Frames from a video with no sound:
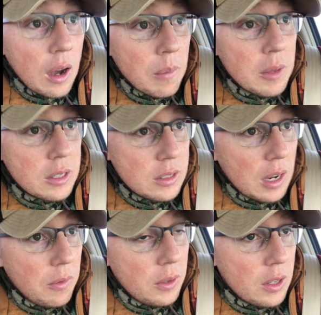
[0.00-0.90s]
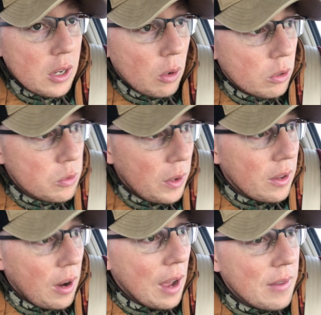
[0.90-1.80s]
this is definitely the coldest
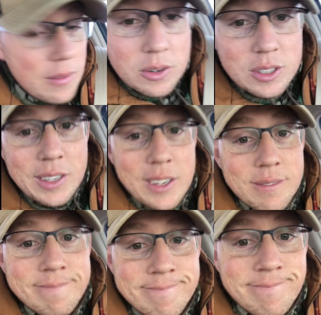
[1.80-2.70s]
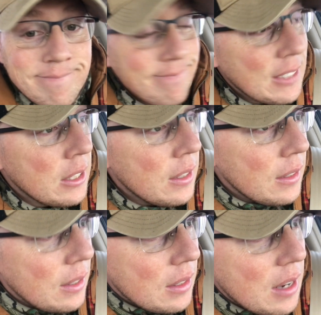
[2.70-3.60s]
weather I've ever seen.
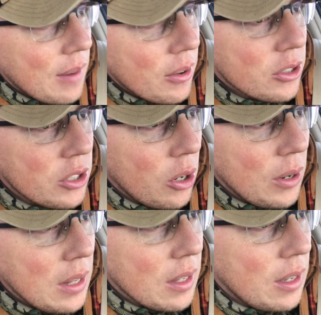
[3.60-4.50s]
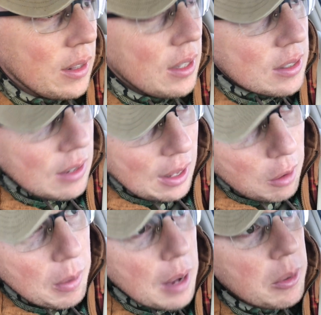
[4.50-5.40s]
Never saw anything like this in
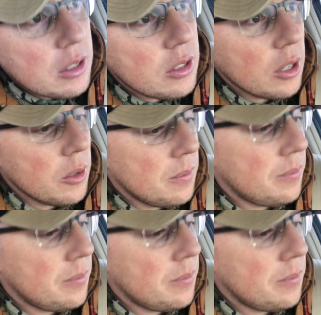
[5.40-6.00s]
Alabama, so